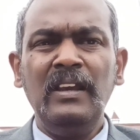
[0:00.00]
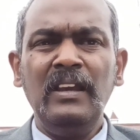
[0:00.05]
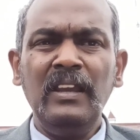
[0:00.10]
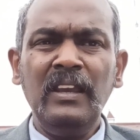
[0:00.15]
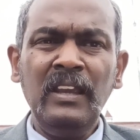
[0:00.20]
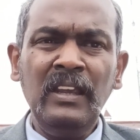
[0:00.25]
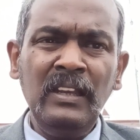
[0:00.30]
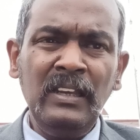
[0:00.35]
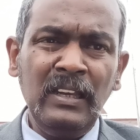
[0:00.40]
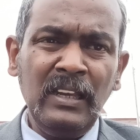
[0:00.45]

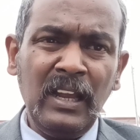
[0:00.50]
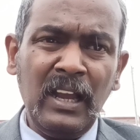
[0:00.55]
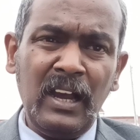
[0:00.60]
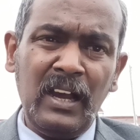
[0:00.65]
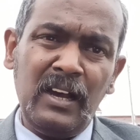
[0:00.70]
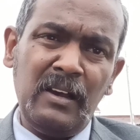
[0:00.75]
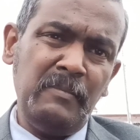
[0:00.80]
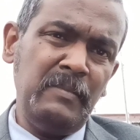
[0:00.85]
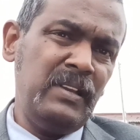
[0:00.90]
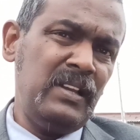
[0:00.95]

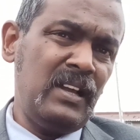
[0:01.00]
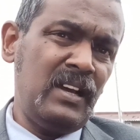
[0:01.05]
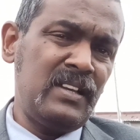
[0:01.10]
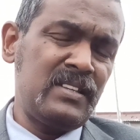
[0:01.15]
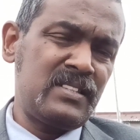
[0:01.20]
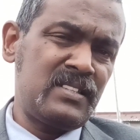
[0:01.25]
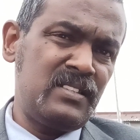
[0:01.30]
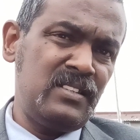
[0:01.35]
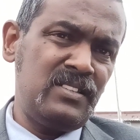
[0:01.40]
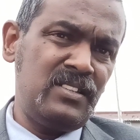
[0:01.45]
Income
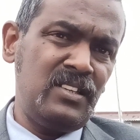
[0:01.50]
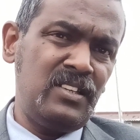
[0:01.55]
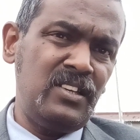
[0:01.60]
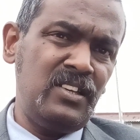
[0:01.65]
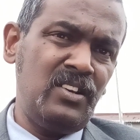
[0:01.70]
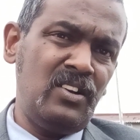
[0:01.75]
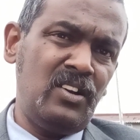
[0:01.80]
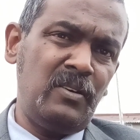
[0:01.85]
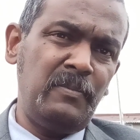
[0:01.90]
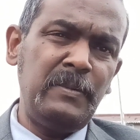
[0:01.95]

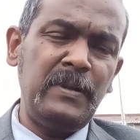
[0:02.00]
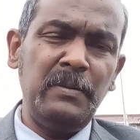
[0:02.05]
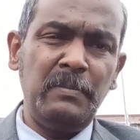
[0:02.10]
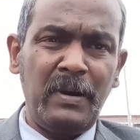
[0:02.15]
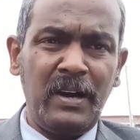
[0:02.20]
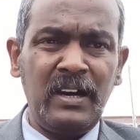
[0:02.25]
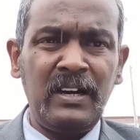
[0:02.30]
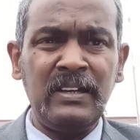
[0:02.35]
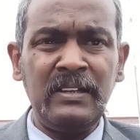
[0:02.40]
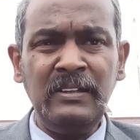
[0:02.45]
elasticity of
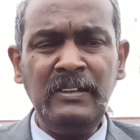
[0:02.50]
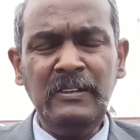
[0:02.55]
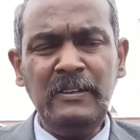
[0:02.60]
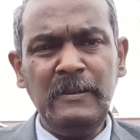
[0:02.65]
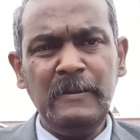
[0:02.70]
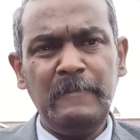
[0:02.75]
demand,